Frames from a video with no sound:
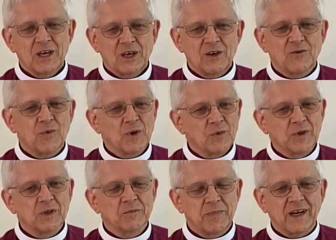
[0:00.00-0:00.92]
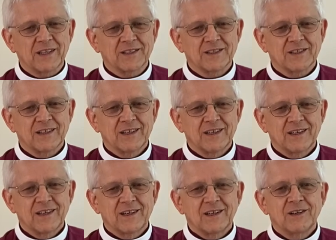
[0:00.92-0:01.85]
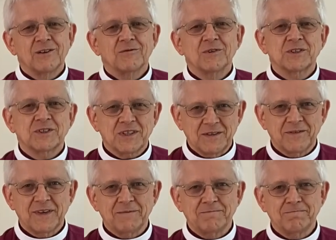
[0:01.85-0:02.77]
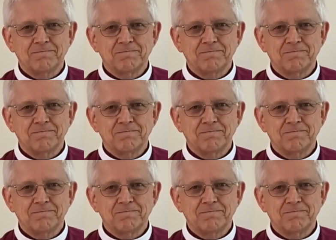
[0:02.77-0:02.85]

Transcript: if we will but receive him.